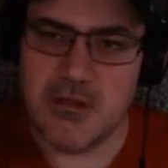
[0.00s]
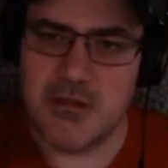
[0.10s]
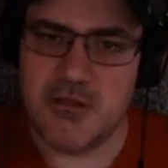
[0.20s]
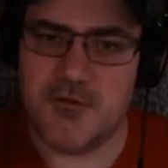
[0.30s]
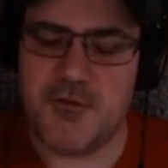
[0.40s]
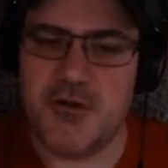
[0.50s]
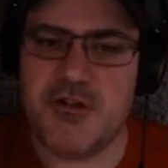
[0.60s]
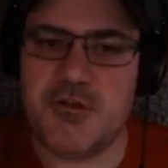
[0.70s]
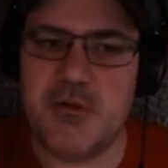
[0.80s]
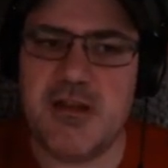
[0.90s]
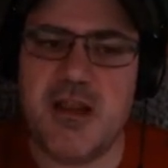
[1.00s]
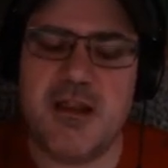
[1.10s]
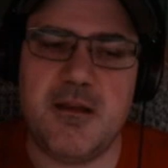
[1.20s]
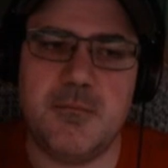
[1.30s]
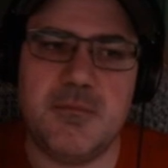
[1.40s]
The first three
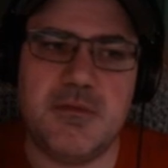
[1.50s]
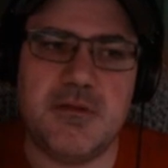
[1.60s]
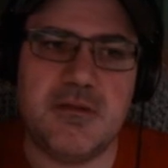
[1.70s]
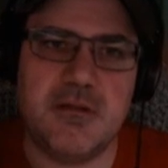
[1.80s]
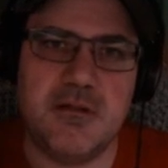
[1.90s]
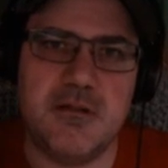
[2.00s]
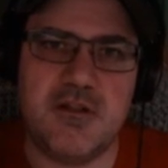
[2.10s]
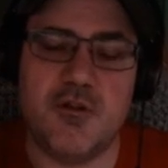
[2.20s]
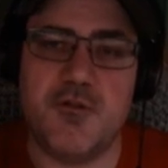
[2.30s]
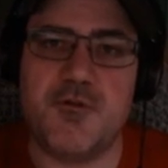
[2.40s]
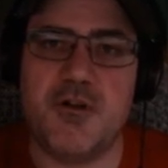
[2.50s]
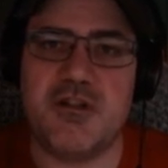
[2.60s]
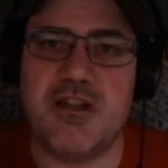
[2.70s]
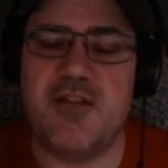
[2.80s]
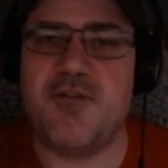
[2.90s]
games. So the
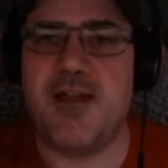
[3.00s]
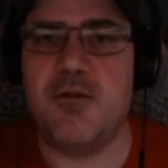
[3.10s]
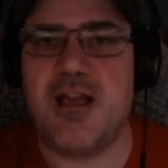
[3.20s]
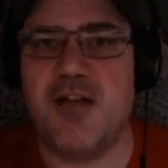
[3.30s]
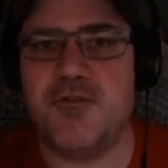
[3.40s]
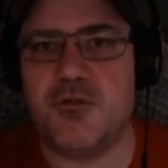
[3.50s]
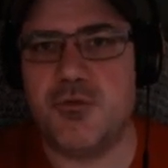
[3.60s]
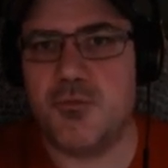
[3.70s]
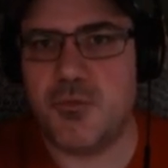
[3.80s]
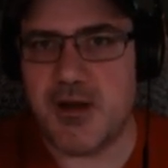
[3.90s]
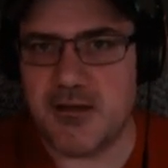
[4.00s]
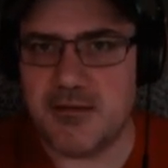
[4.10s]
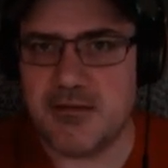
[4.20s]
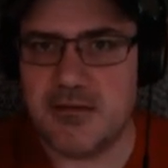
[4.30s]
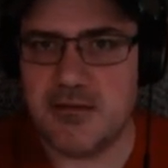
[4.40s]
first, if I would have to
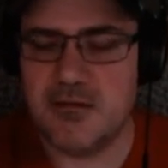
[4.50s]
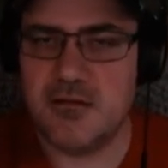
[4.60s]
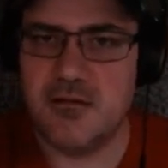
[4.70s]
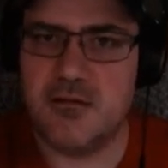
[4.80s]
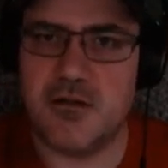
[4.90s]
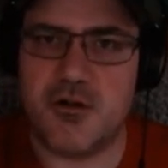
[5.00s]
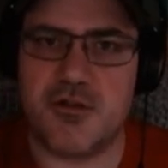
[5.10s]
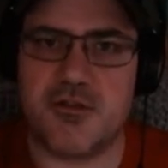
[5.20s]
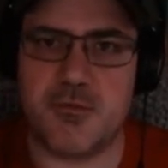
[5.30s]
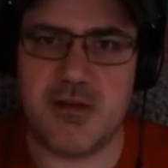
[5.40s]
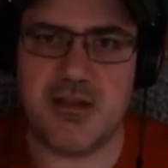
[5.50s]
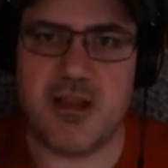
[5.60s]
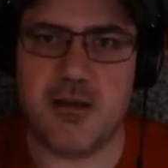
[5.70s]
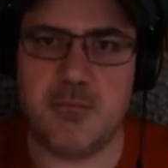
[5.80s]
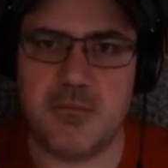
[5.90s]
rate the three
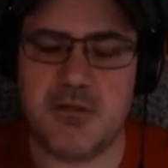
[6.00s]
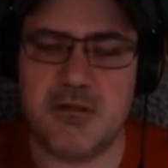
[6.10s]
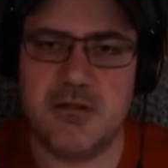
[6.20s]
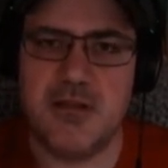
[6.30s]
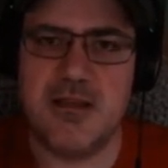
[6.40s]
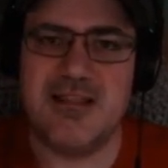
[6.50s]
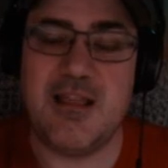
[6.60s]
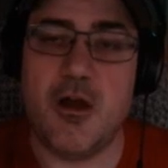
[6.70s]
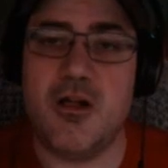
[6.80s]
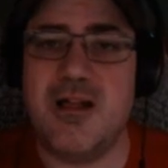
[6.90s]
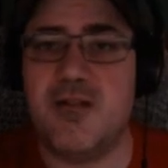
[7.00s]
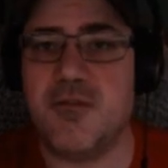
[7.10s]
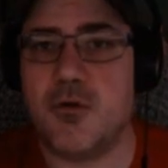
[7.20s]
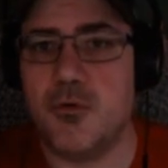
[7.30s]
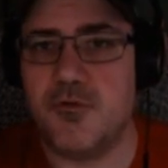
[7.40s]
games, they all have
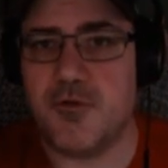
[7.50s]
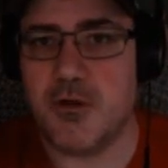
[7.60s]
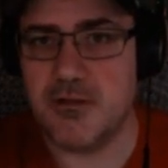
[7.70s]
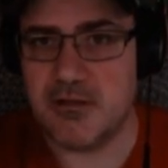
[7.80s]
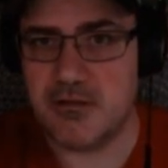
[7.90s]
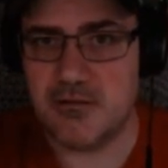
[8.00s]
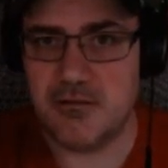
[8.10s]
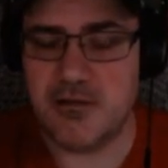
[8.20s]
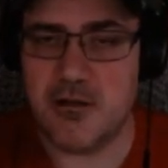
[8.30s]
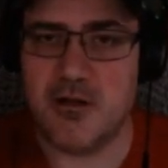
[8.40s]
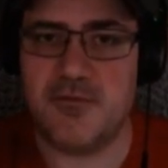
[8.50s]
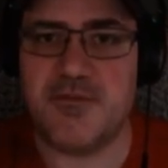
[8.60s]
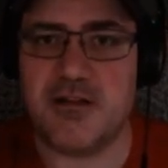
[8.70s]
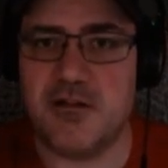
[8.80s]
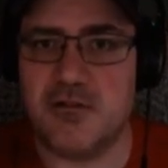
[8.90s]
their own faults. They all have
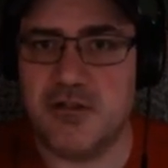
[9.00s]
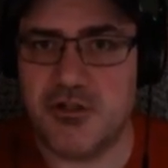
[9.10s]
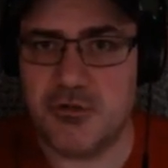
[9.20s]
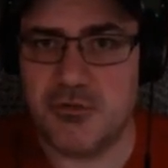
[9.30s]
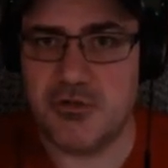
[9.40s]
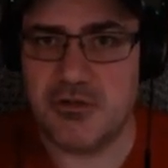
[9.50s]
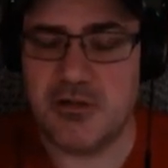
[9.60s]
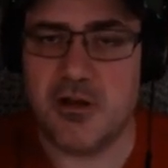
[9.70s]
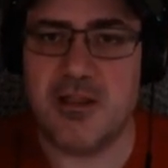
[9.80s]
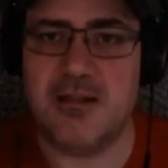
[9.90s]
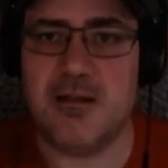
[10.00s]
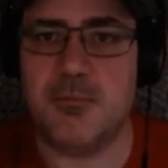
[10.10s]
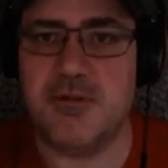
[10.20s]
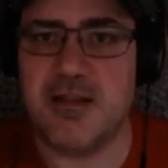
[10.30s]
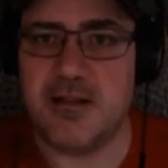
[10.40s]
technical issues. They all end up
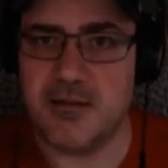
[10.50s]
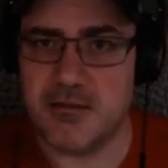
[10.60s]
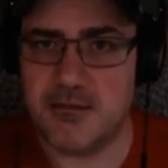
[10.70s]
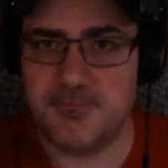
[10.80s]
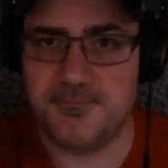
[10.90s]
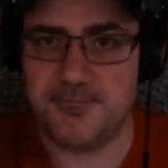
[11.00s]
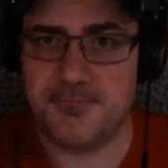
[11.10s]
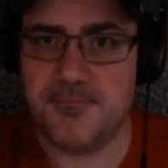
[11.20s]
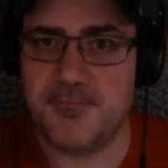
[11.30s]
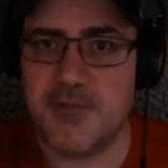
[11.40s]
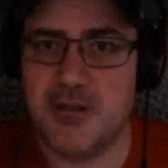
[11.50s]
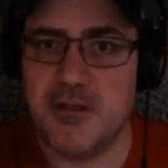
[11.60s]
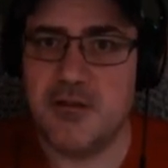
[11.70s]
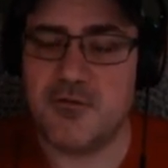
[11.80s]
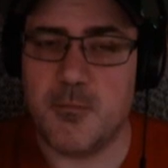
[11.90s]
with dead ends.
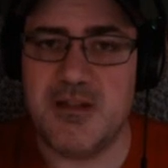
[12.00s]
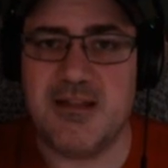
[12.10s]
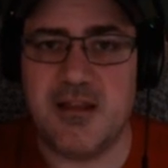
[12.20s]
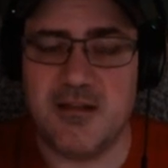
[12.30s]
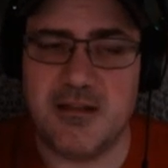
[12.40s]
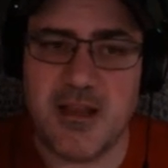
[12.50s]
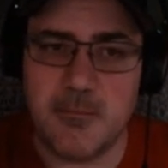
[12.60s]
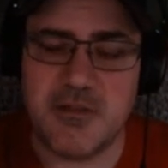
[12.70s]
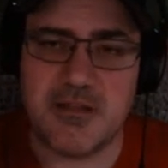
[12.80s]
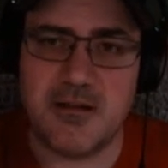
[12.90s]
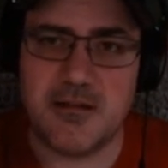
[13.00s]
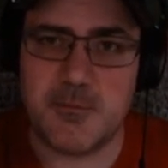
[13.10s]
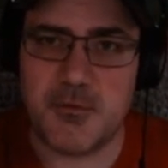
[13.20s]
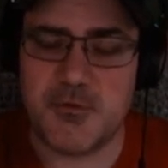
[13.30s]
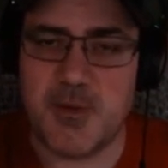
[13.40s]
From the game design this
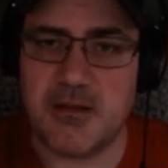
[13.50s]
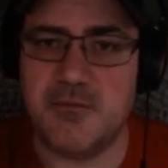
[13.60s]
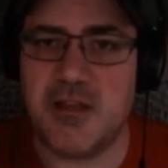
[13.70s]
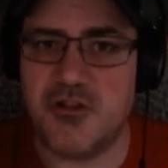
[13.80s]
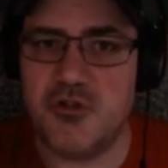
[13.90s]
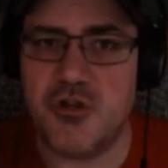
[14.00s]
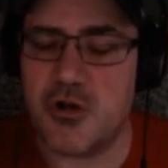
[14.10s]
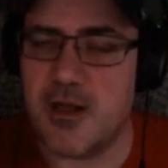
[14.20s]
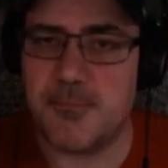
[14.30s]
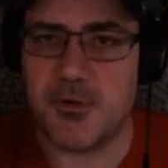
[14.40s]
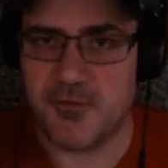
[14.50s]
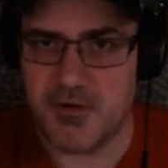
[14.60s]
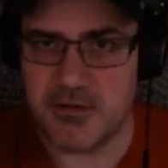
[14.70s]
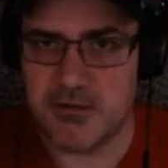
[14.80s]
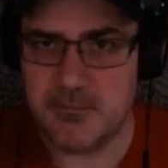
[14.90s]
perspective, they're not perfect.